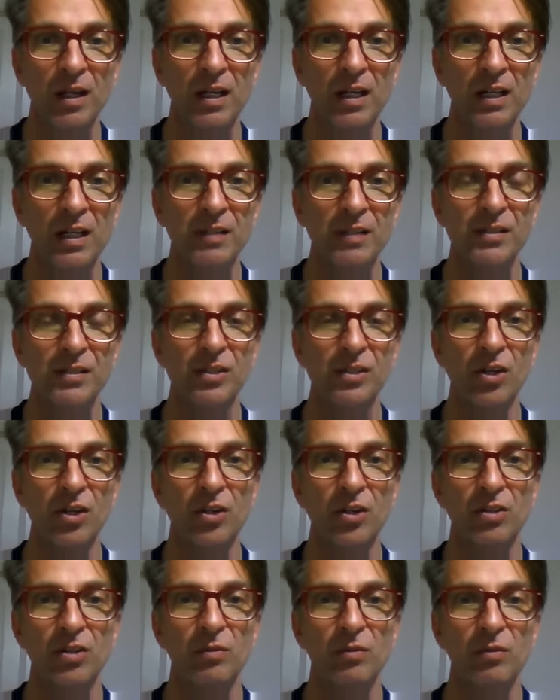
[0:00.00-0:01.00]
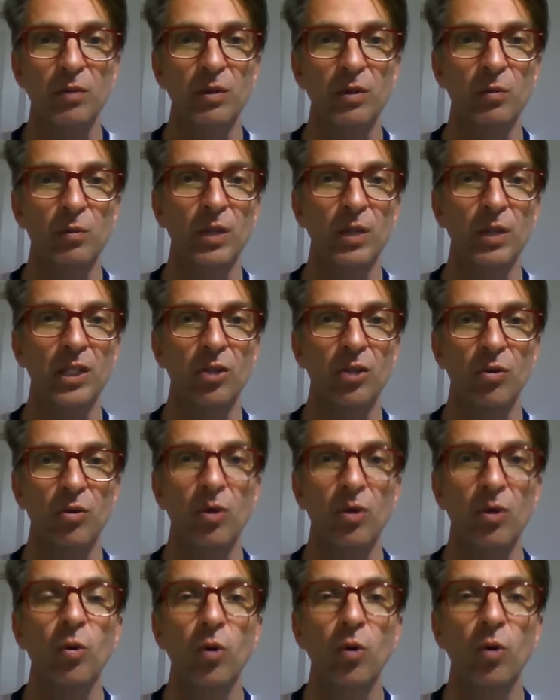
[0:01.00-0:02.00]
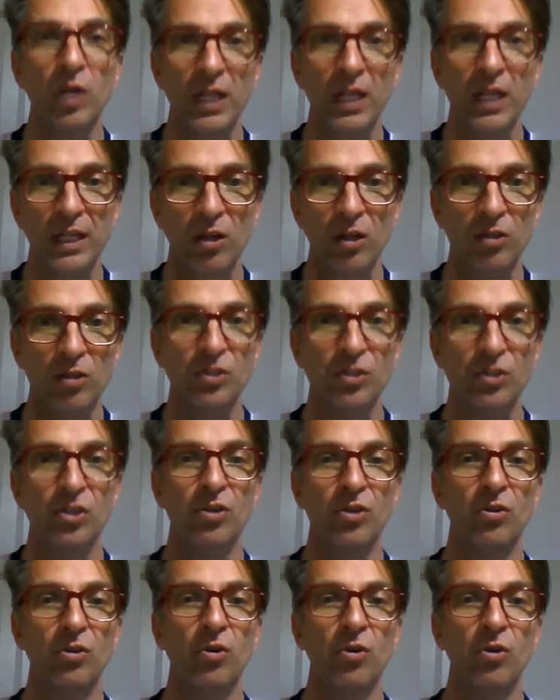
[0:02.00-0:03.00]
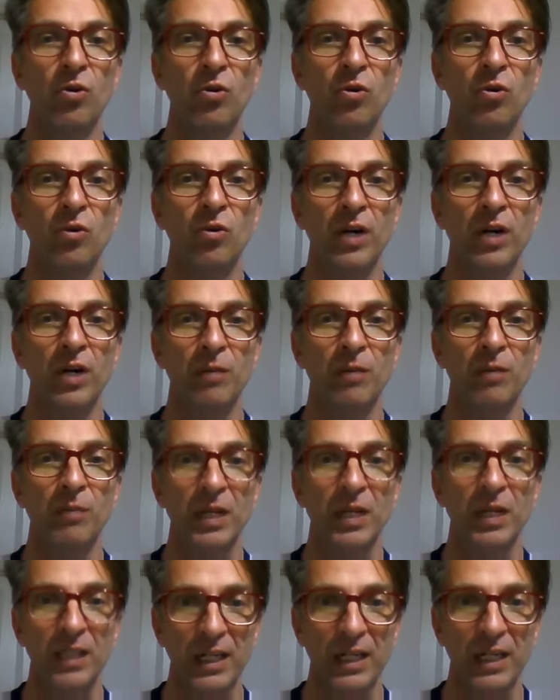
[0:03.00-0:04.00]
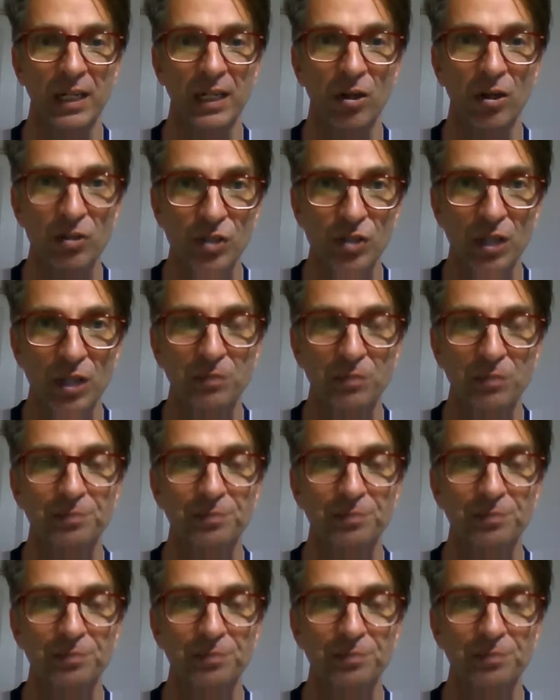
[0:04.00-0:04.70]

Uh, so w- whether you're a quarterly lodger or a monthly lodger,